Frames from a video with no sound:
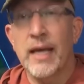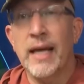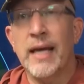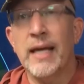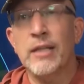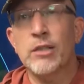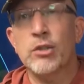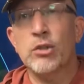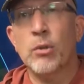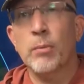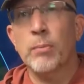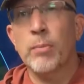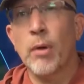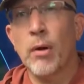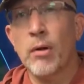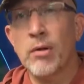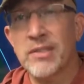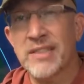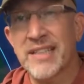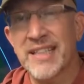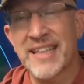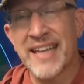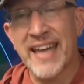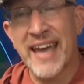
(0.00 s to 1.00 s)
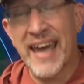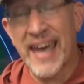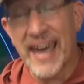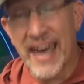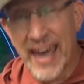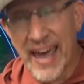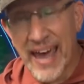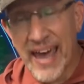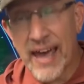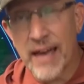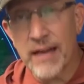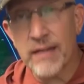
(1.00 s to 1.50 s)
And so Paul's saying,
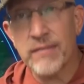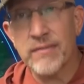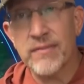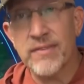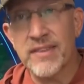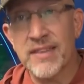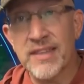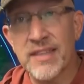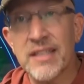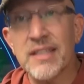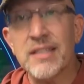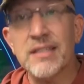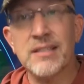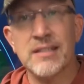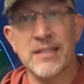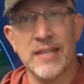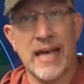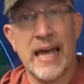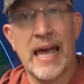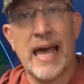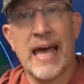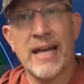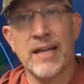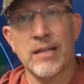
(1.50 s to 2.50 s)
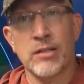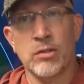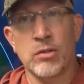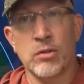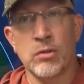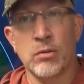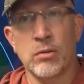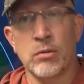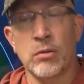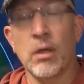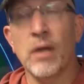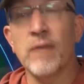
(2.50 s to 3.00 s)
have this
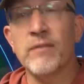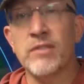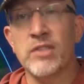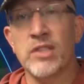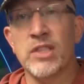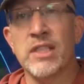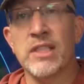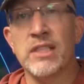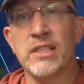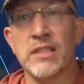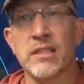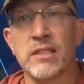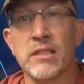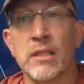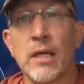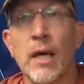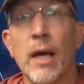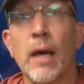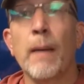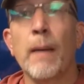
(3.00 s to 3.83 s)
attitude of Jesus.